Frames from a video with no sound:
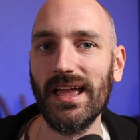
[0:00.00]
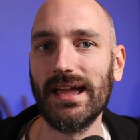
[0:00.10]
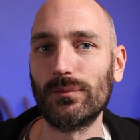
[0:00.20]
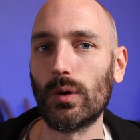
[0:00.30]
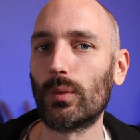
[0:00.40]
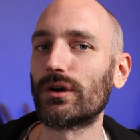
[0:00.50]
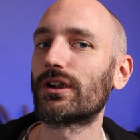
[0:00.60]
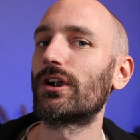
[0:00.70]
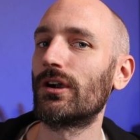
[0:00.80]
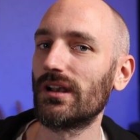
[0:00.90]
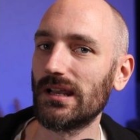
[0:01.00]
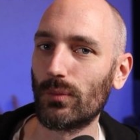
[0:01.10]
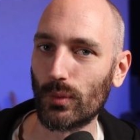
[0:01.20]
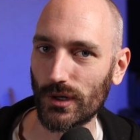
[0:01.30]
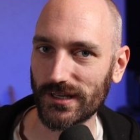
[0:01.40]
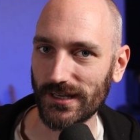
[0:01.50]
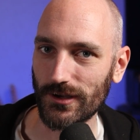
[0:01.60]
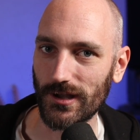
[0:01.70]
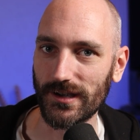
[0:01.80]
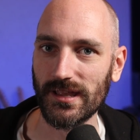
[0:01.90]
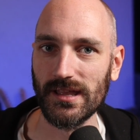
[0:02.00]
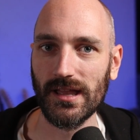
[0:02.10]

and what we're currently working on.